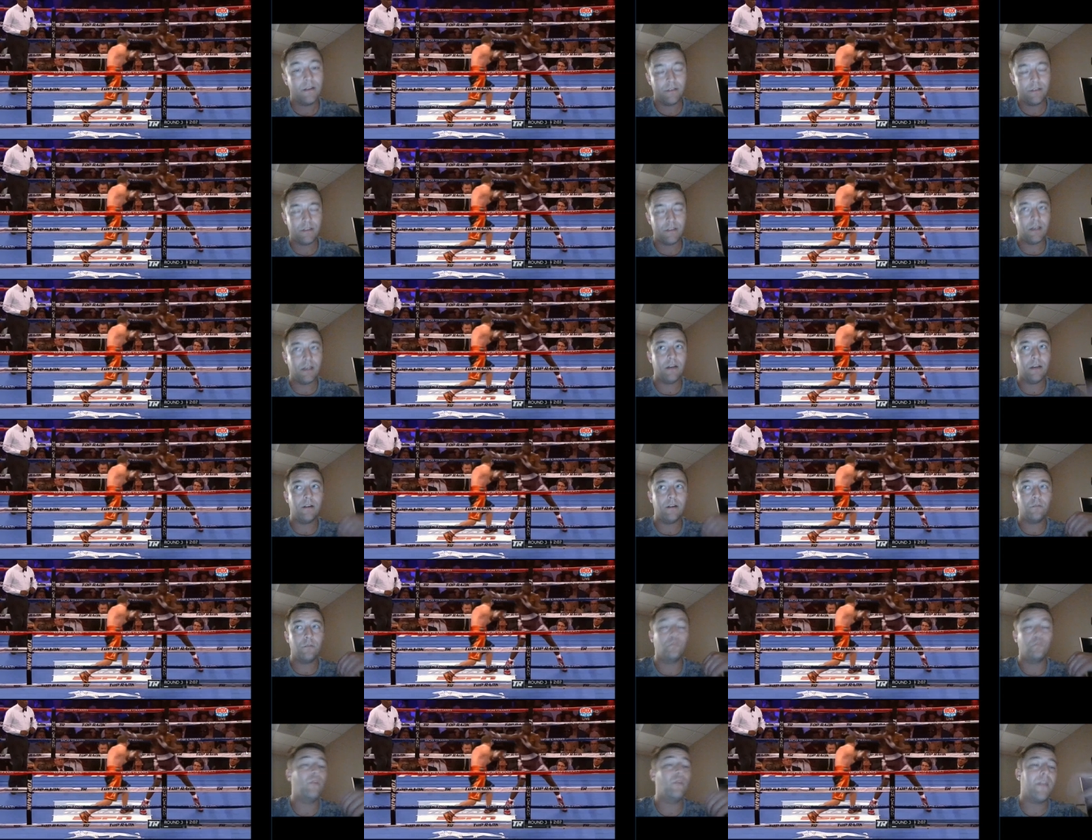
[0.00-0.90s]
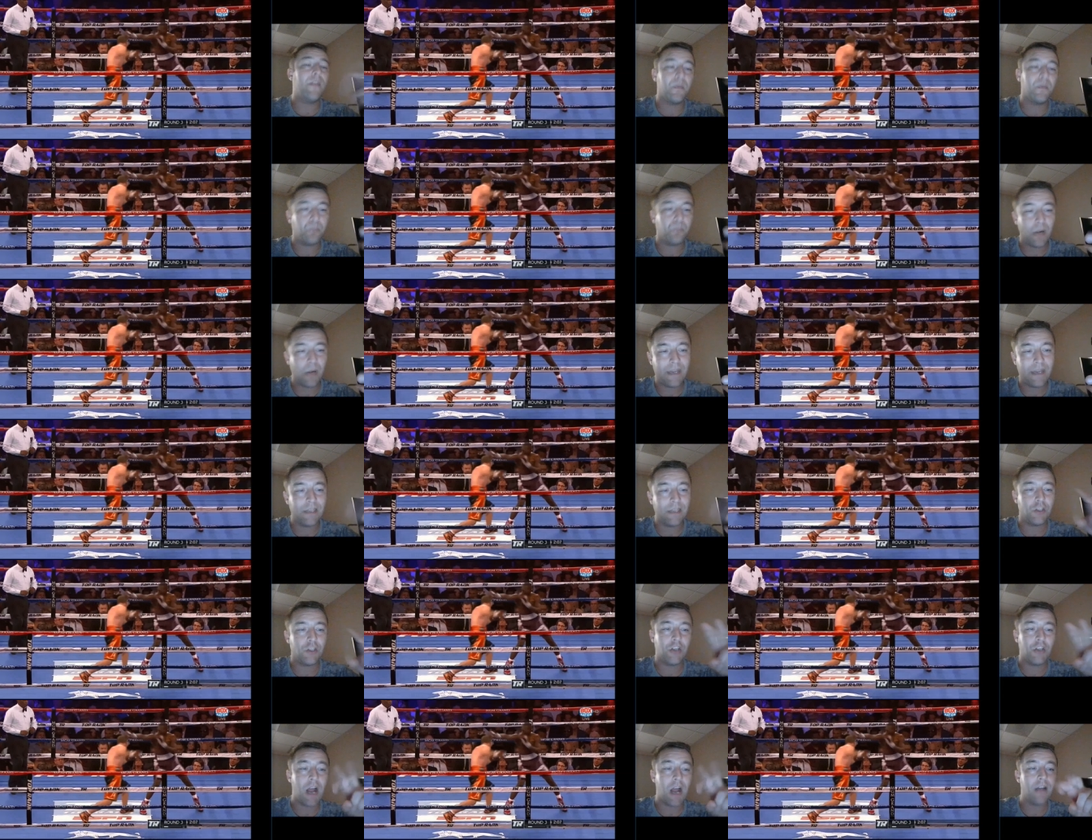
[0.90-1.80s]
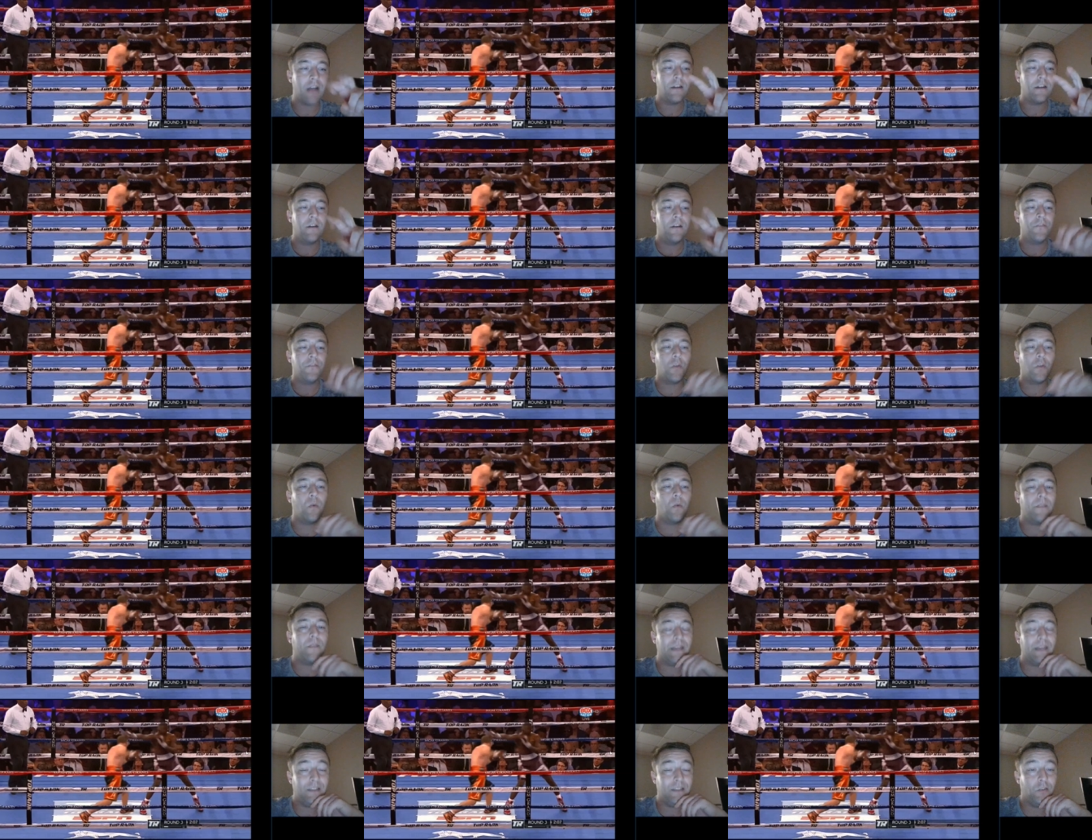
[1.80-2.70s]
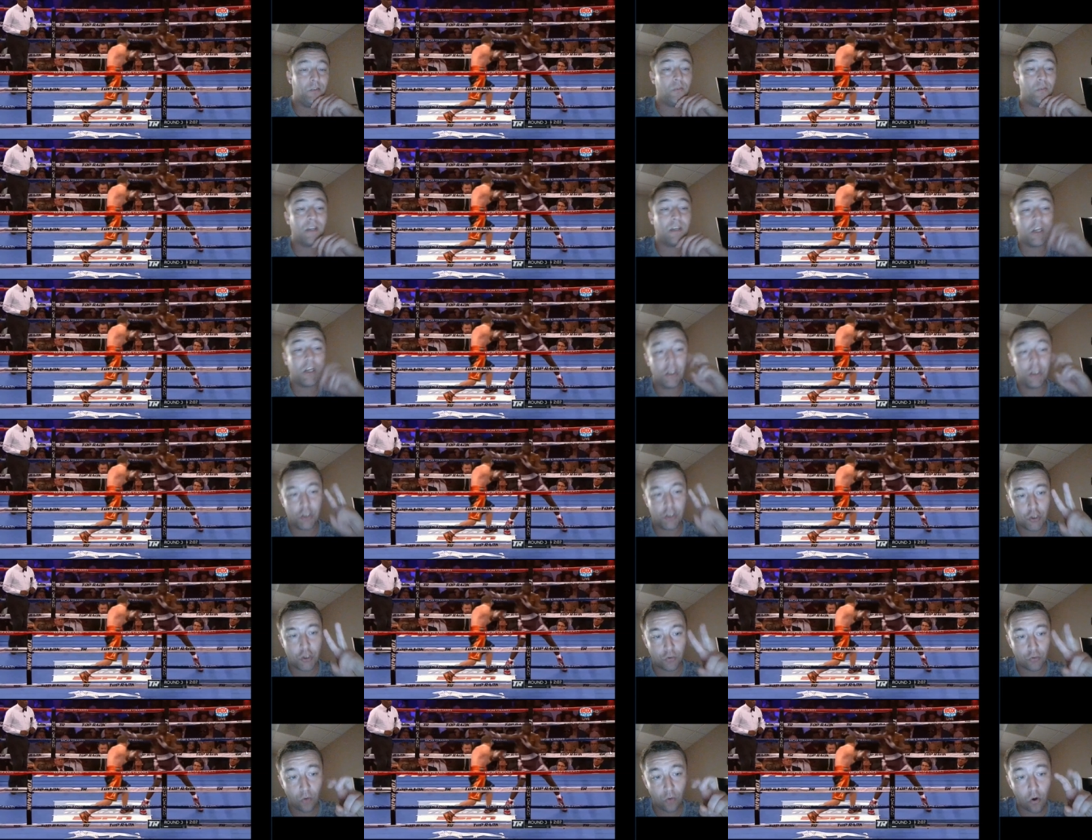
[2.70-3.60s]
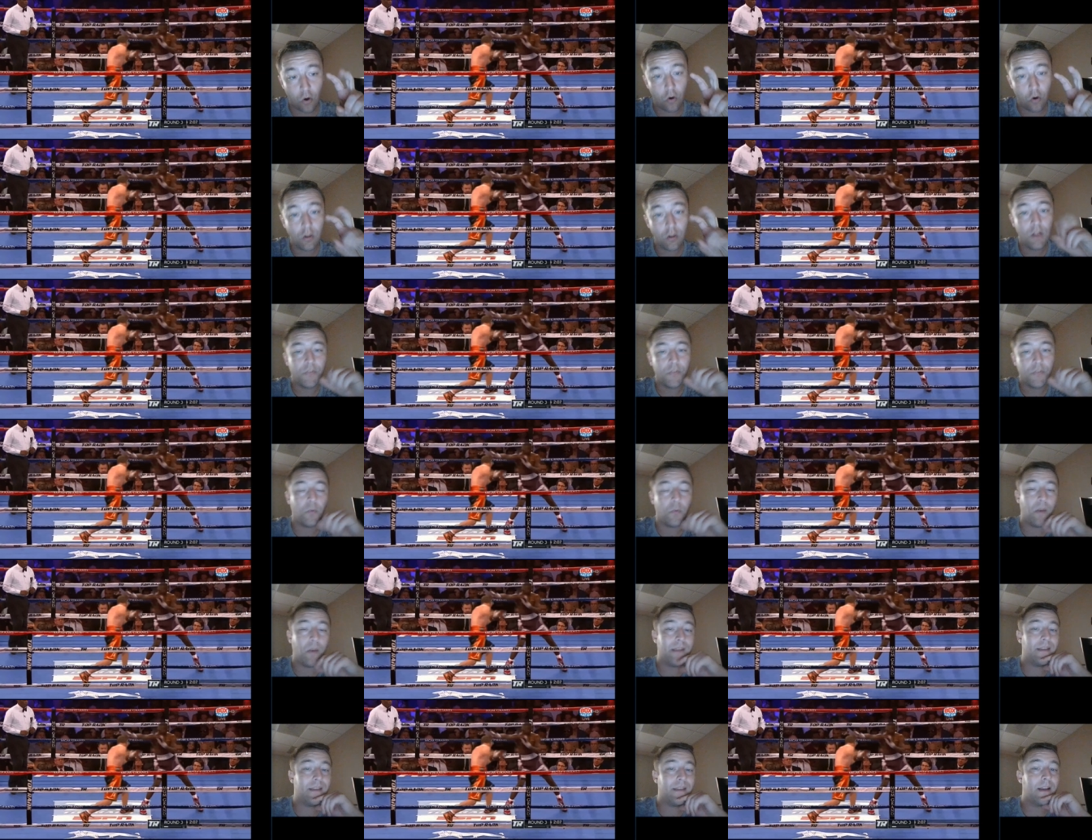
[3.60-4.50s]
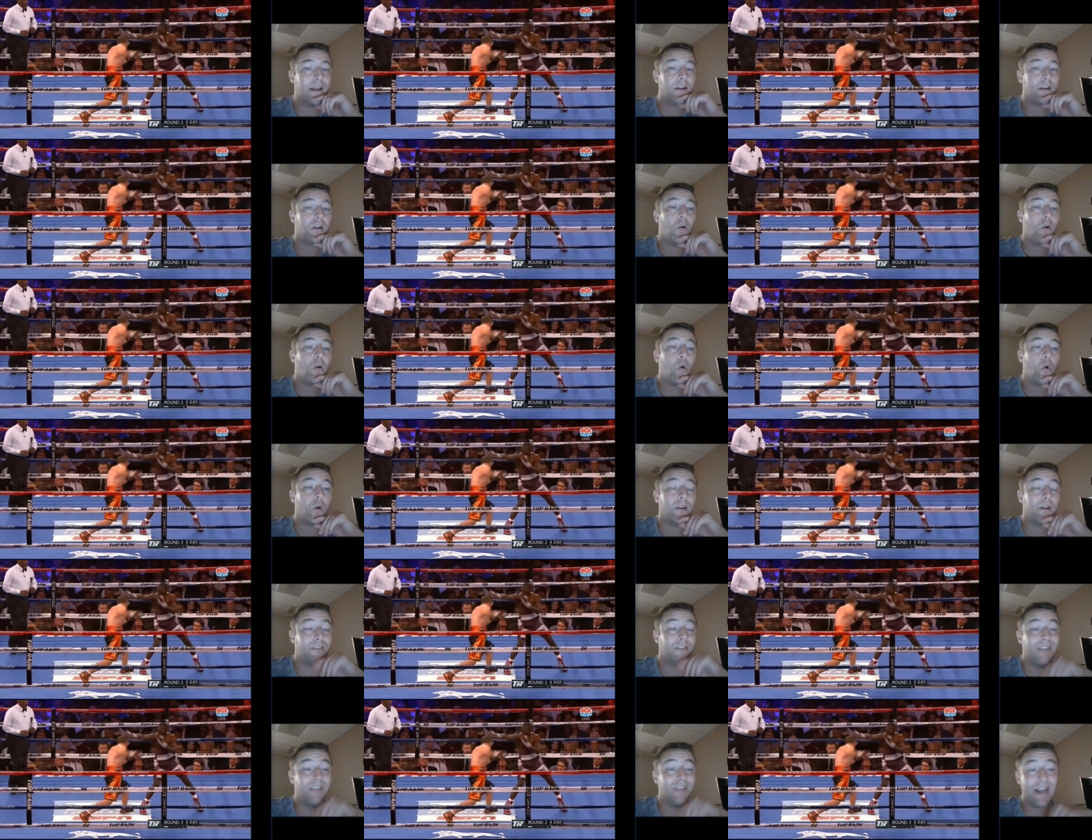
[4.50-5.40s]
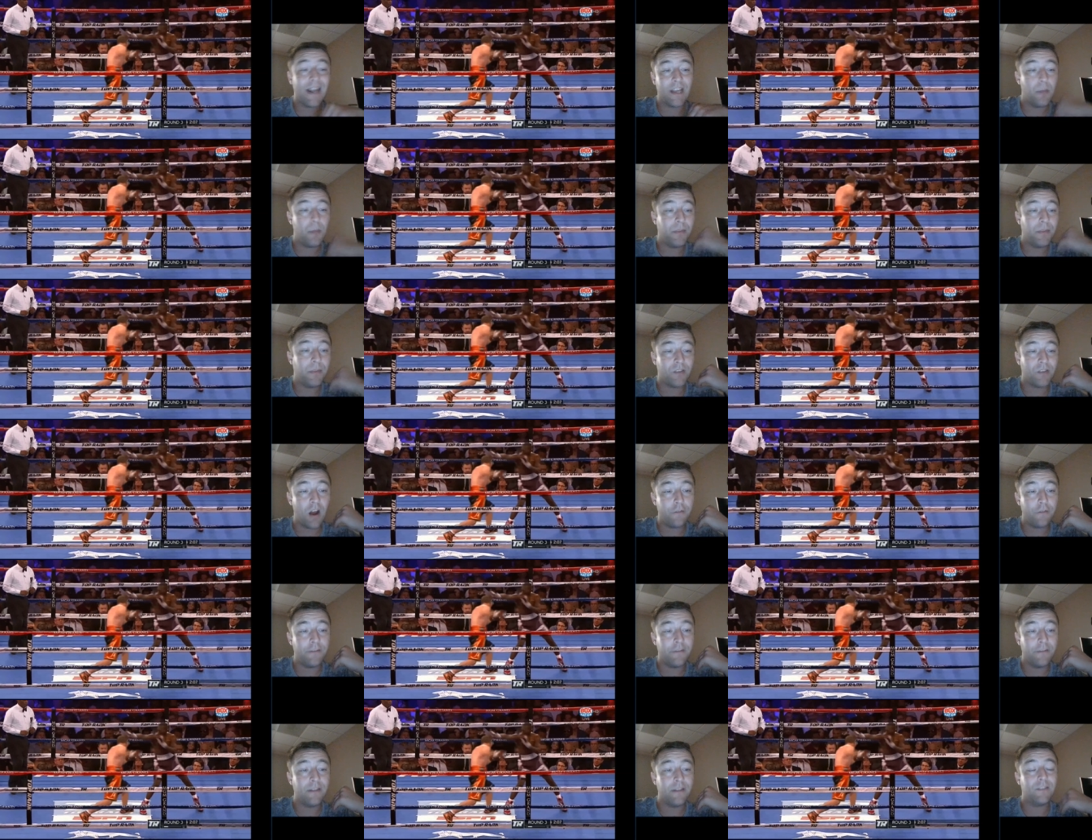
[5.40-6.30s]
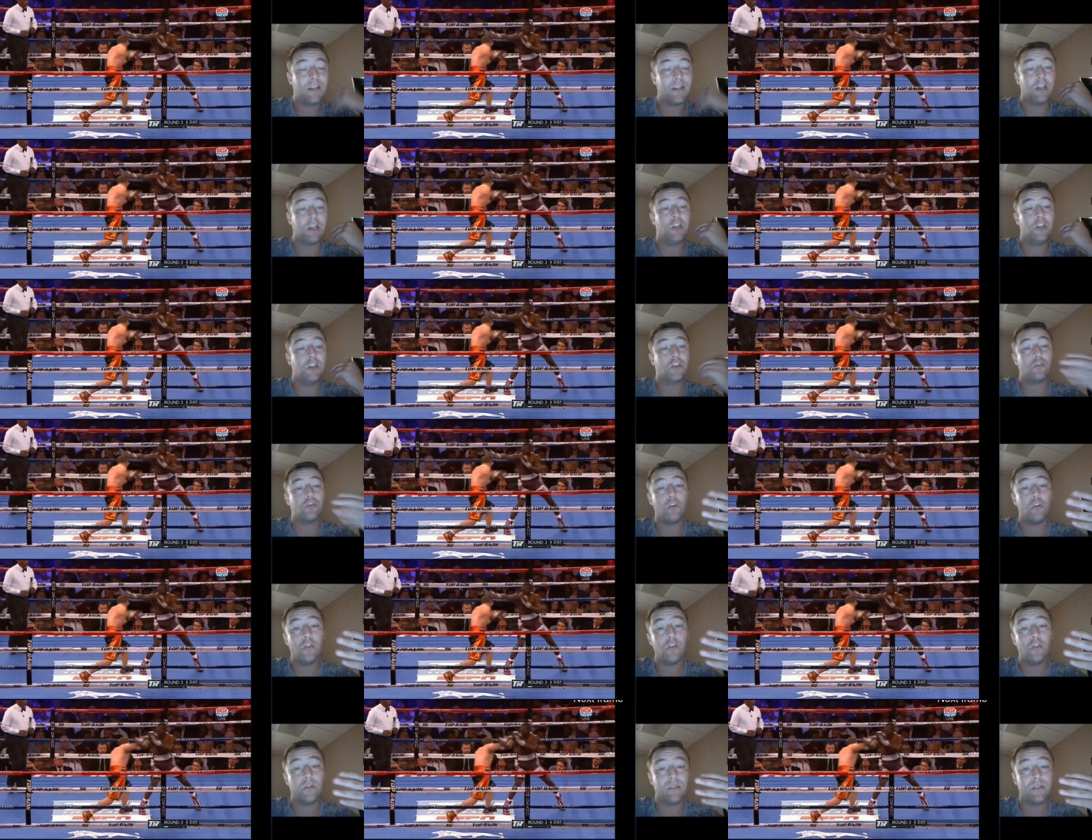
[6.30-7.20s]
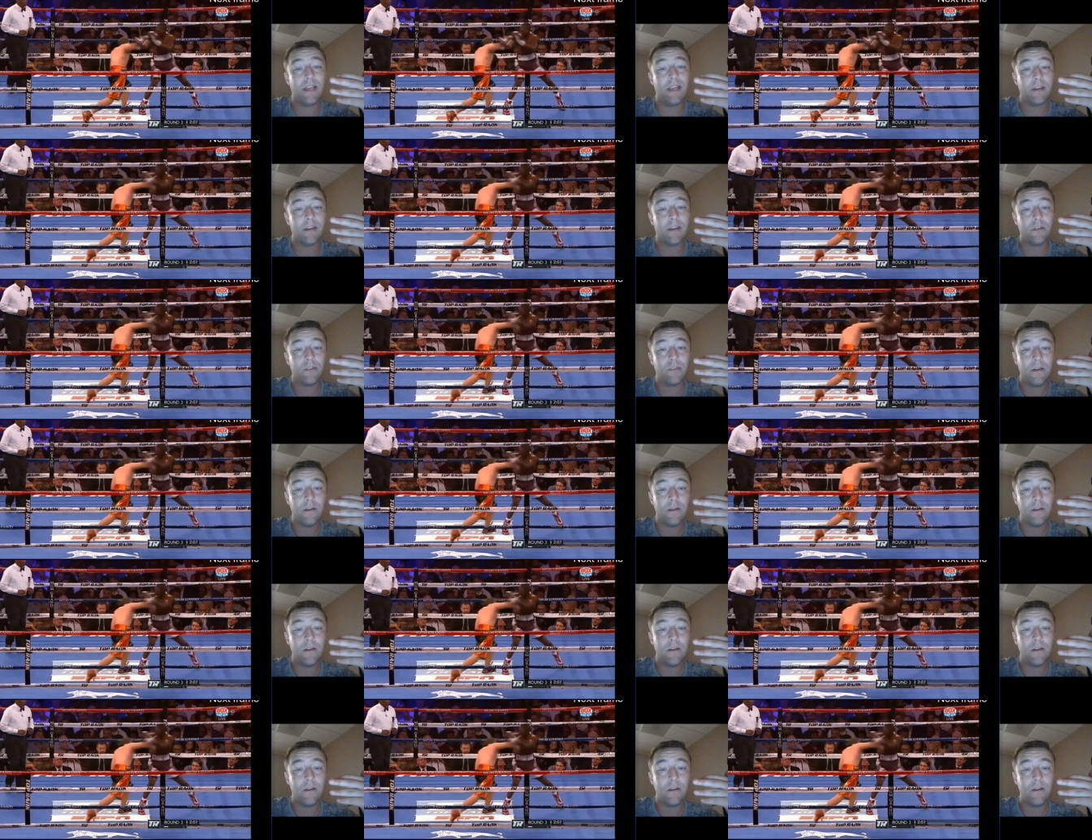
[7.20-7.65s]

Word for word: the rhythm-breaking shot, the one that he's using to control the way that Horn is setting up his offense to control those layers,